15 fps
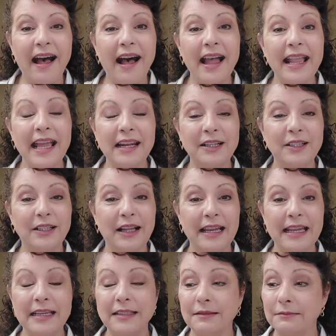I had a
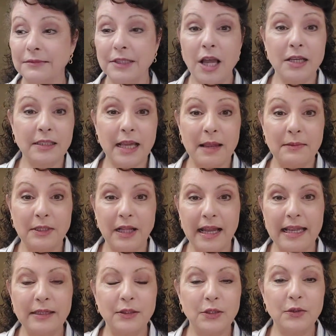client, longtime
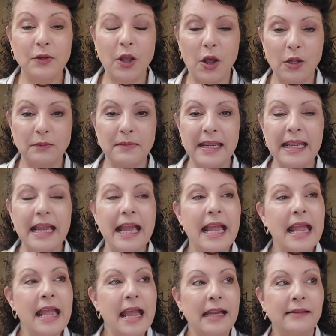client, who called me
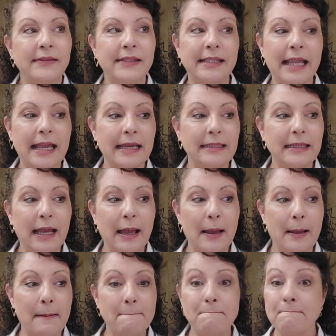and said,
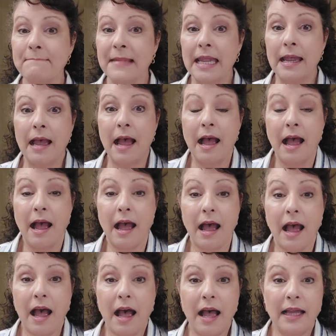
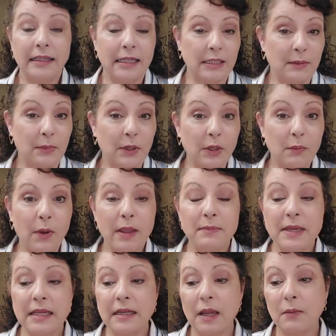I'd like to book an
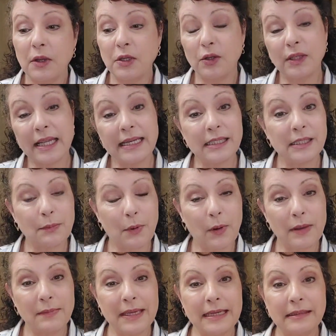appointment. I want your latest
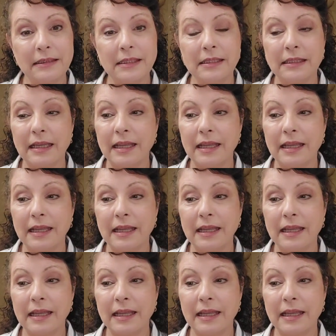appointment.